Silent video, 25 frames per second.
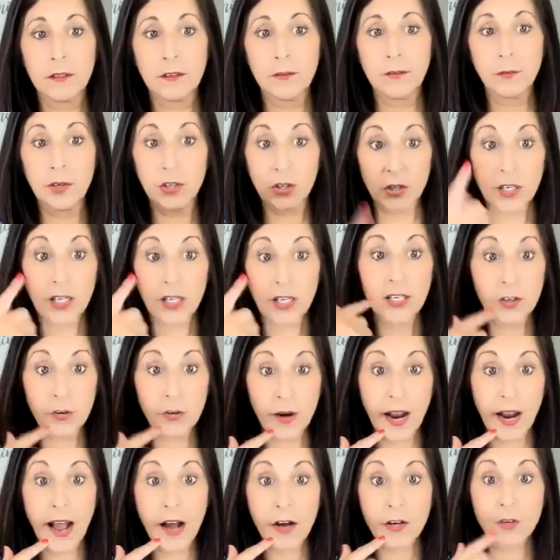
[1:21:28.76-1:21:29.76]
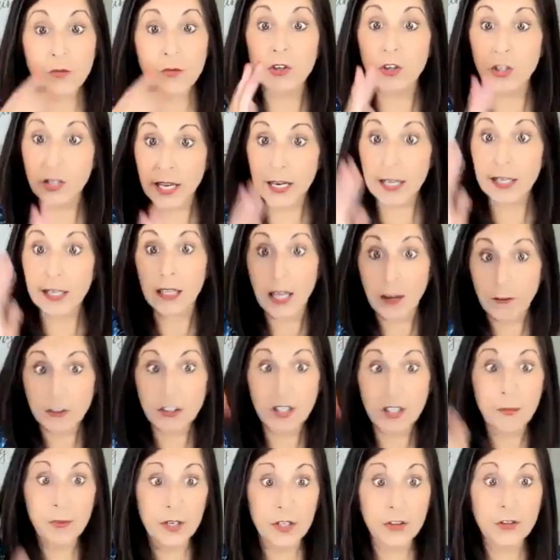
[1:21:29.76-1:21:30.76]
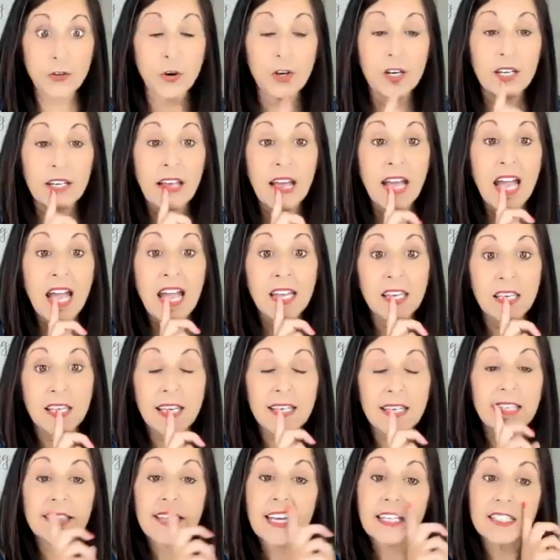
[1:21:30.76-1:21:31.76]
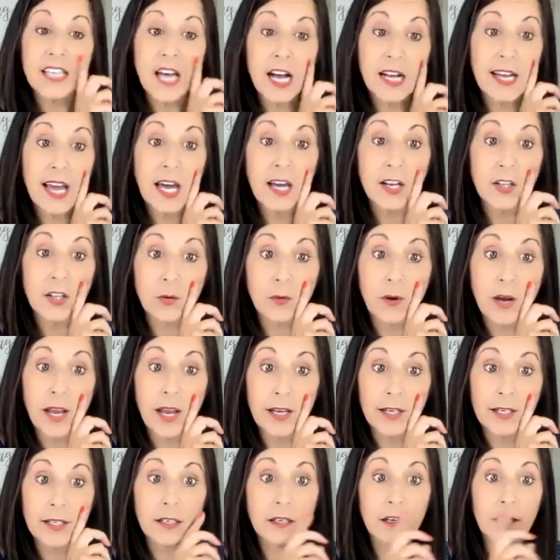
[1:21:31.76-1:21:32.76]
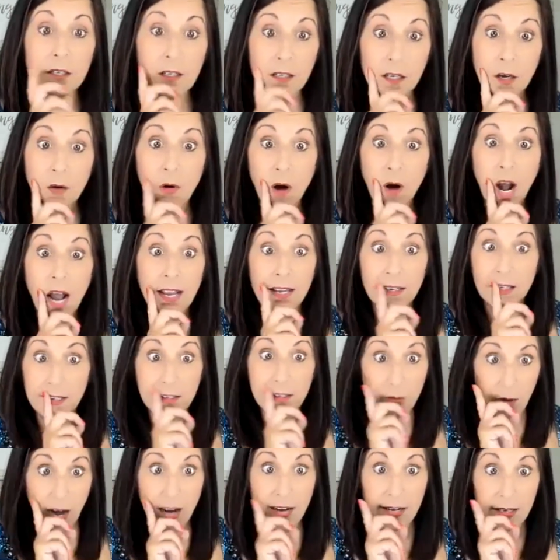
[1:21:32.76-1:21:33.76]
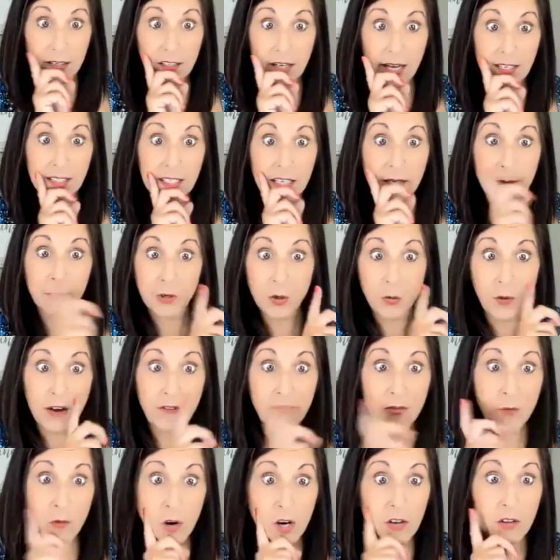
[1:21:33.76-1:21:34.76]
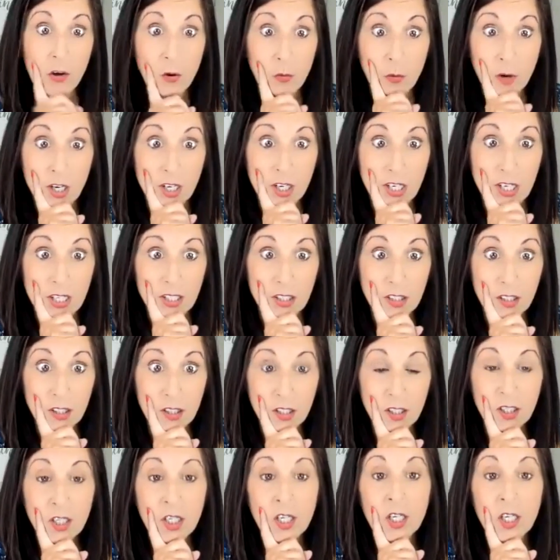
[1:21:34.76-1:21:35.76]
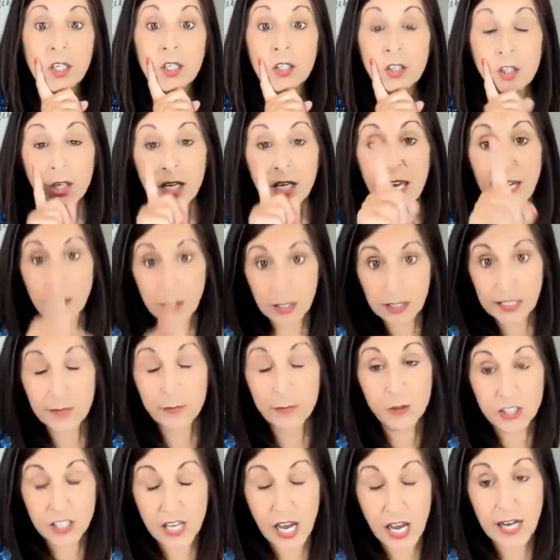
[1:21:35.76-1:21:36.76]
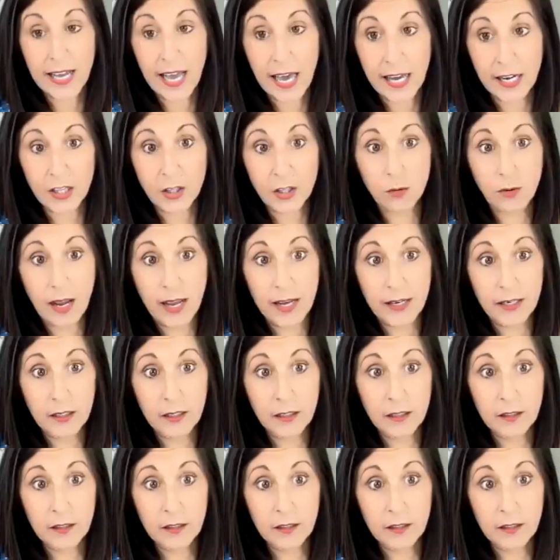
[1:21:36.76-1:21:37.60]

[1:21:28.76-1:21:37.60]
when you're getting crowned, when you're getting leveled up in authority, you got to get that tongue out of the way a lot, right? You got to keep it away from where they're working. You got to keep your tongue out of the way.